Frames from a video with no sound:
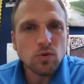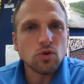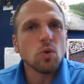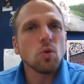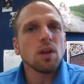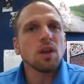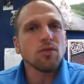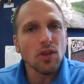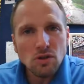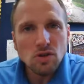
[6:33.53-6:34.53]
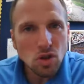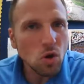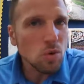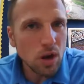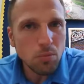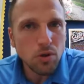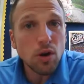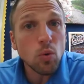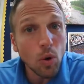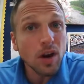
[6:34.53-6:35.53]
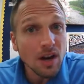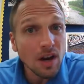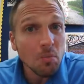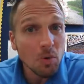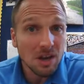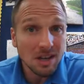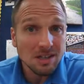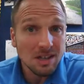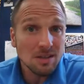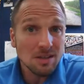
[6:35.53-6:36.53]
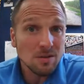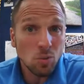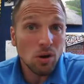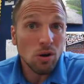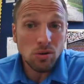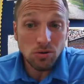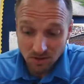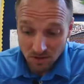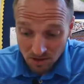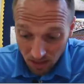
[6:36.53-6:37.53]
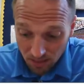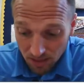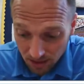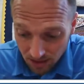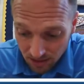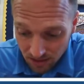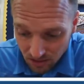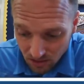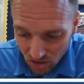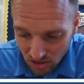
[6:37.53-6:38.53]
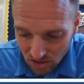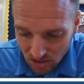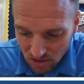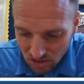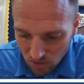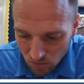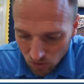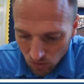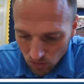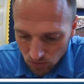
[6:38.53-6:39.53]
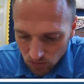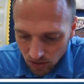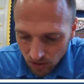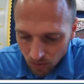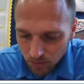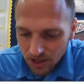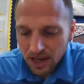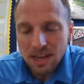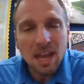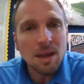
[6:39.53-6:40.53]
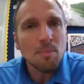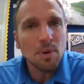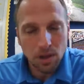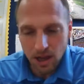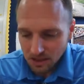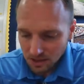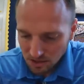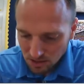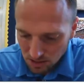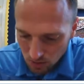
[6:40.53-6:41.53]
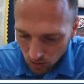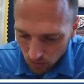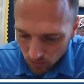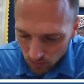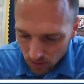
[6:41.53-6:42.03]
So if there's no number there, what number is it? Well, nothing is just 0. So that would be like a plus 0.